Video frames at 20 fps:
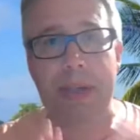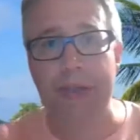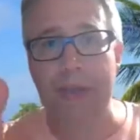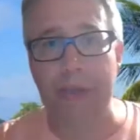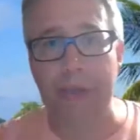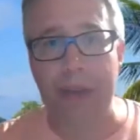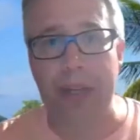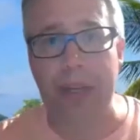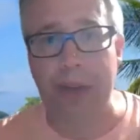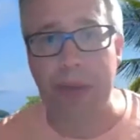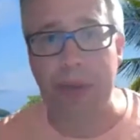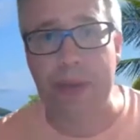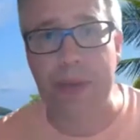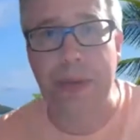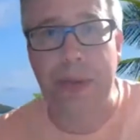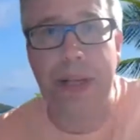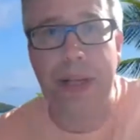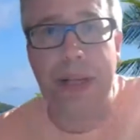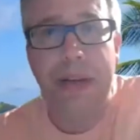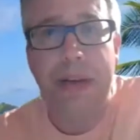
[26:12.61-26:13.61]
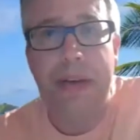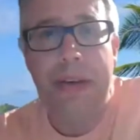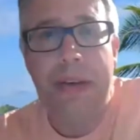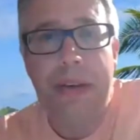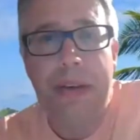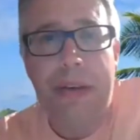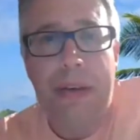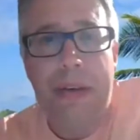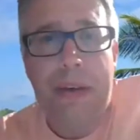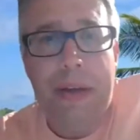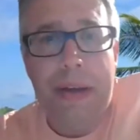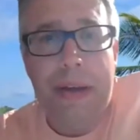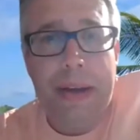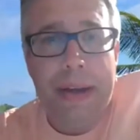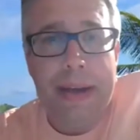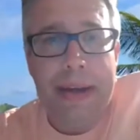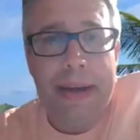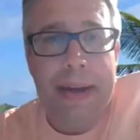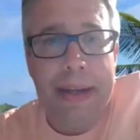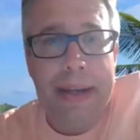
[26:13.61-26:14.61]
Really good tuning,
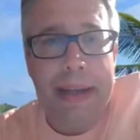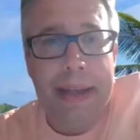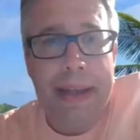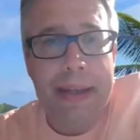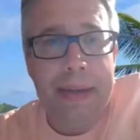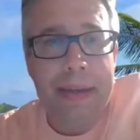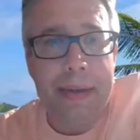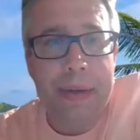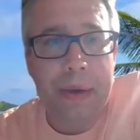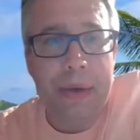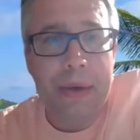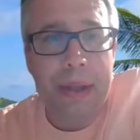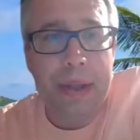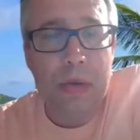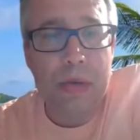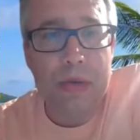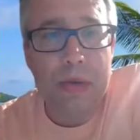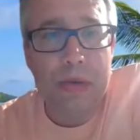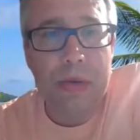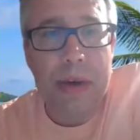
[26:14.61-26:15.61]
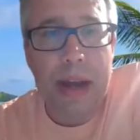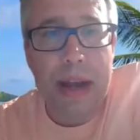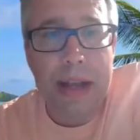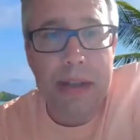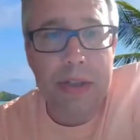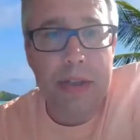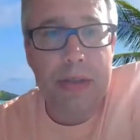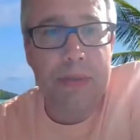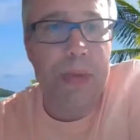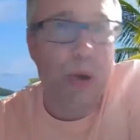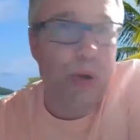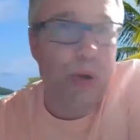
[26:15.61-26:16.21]
and you can also transpose